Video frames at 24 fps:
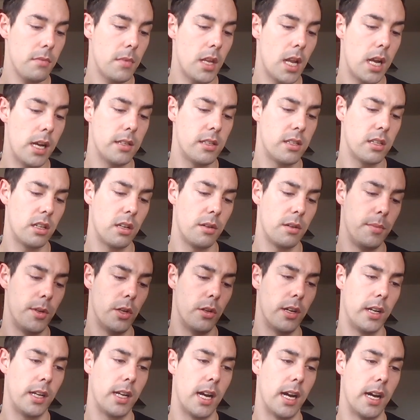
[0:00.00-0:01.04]
and to
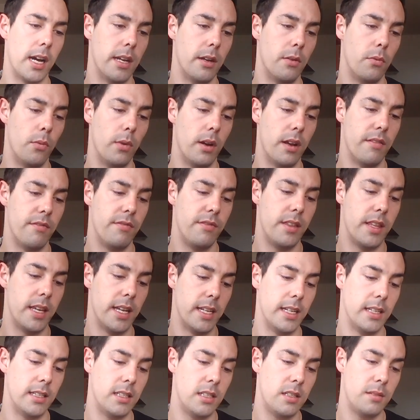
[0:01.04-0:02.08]
communicate with
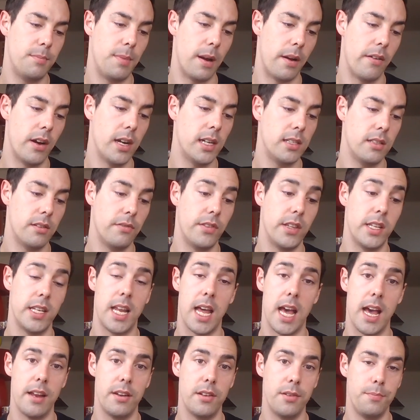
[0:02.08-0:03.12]
the spirits of the
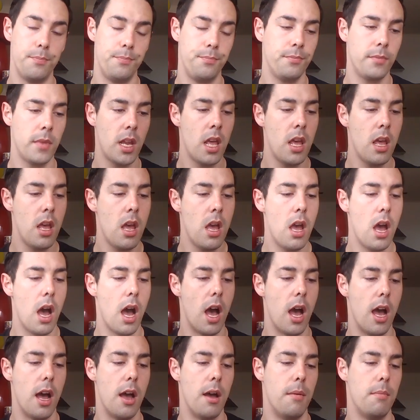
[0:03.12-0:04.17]
dead.
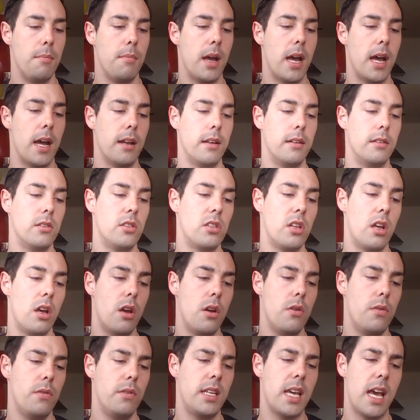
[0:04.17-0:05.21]
And
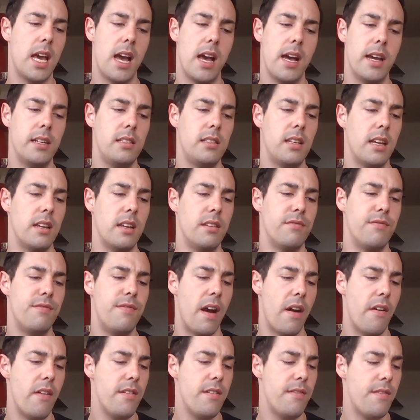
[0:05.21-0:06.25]
so, it's
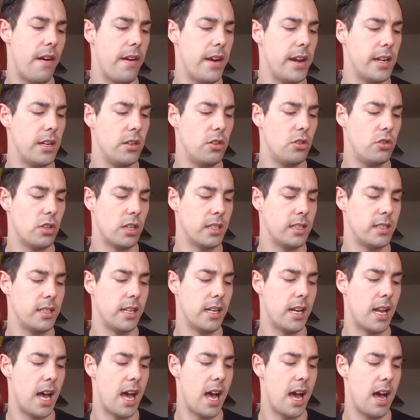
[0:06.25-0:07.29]
very, very
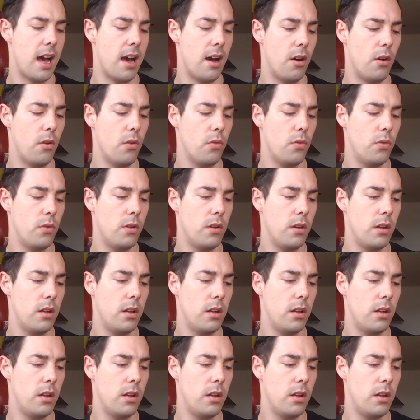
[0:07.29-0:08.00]
interesting how